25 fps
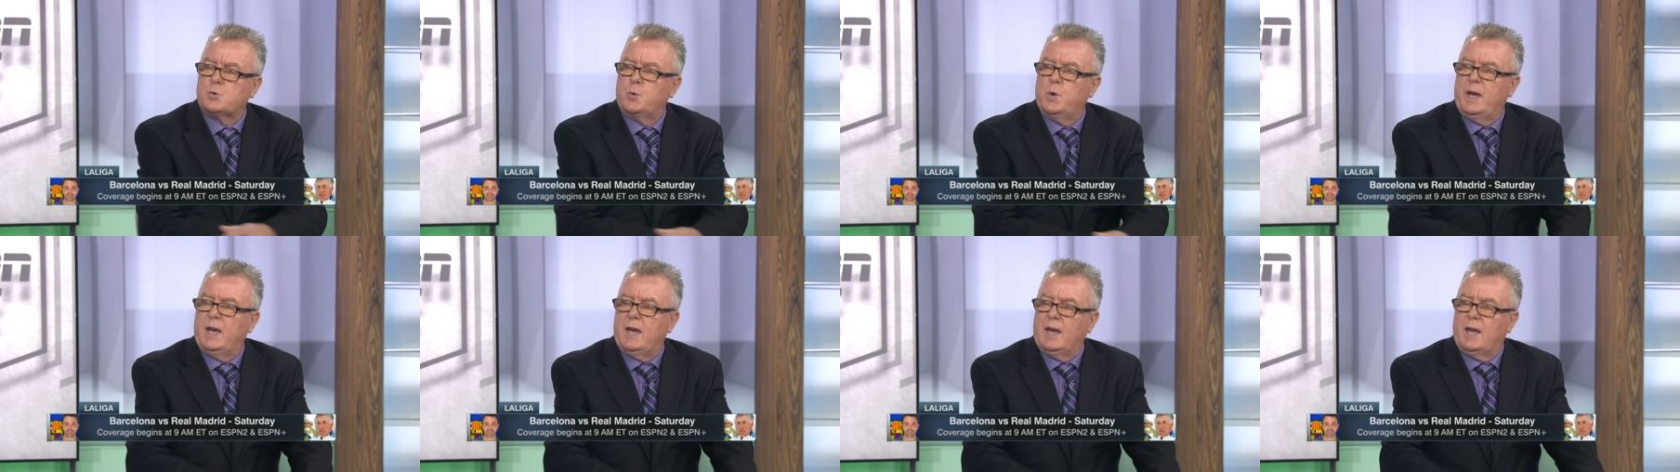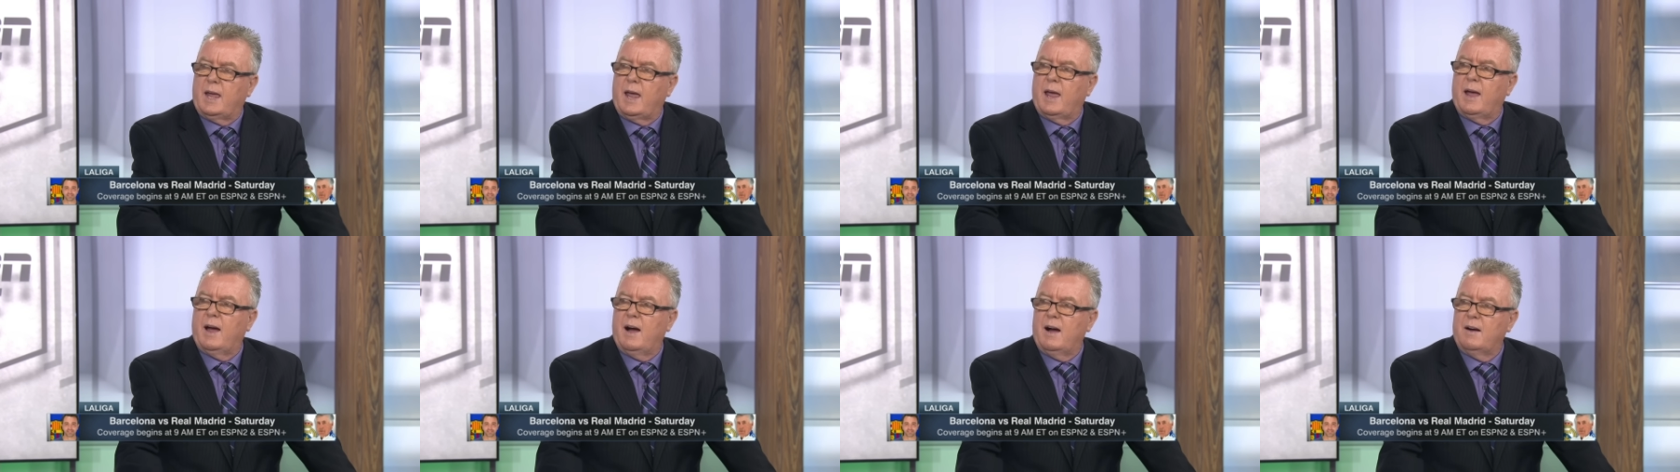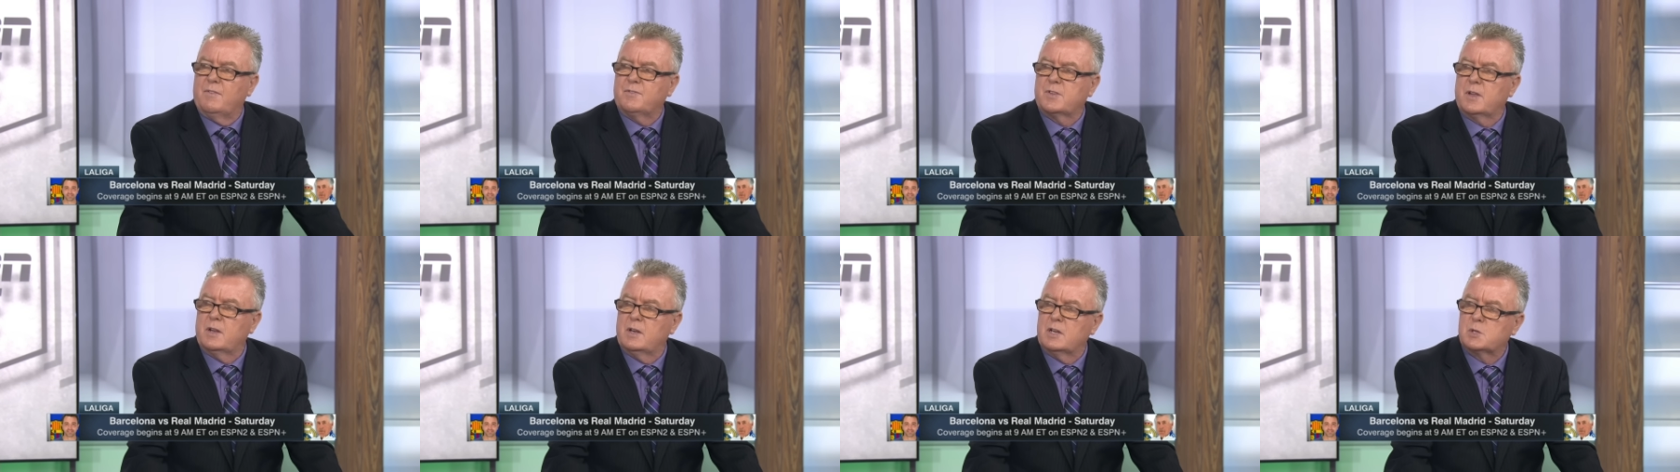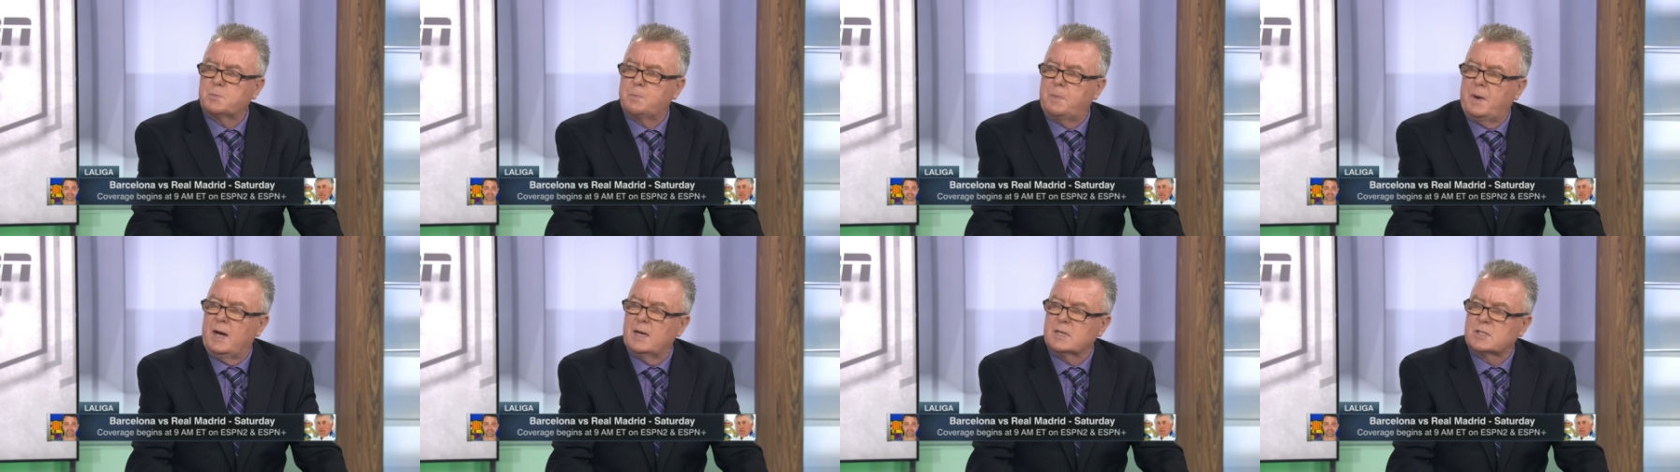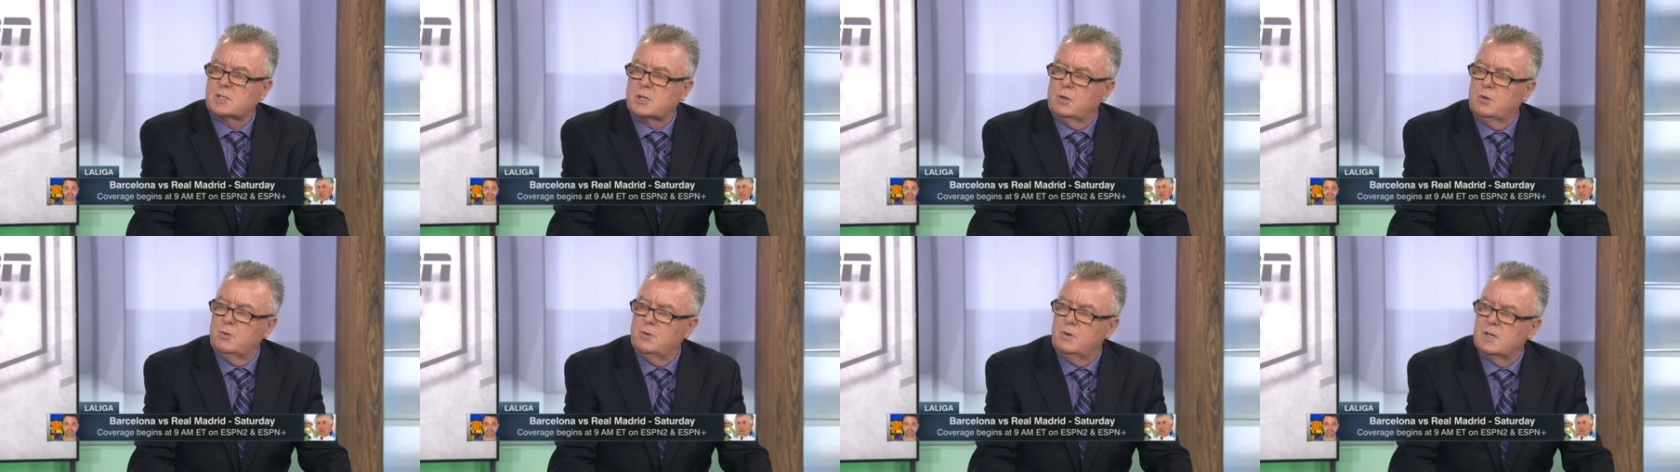way to get after this
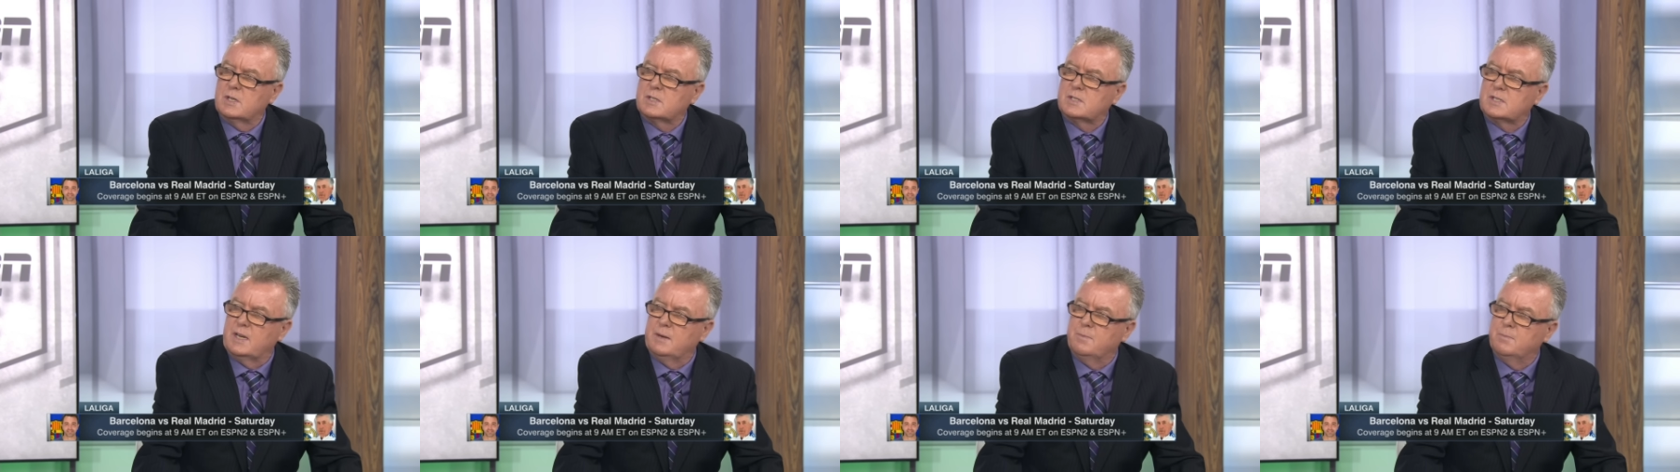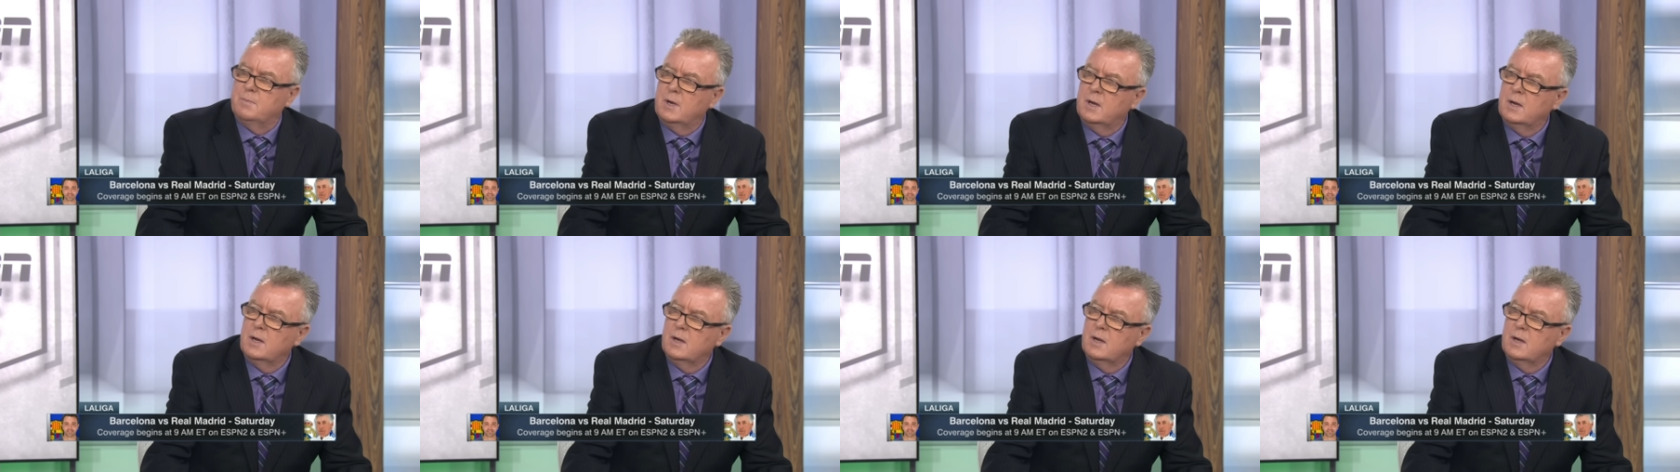Barcelona team?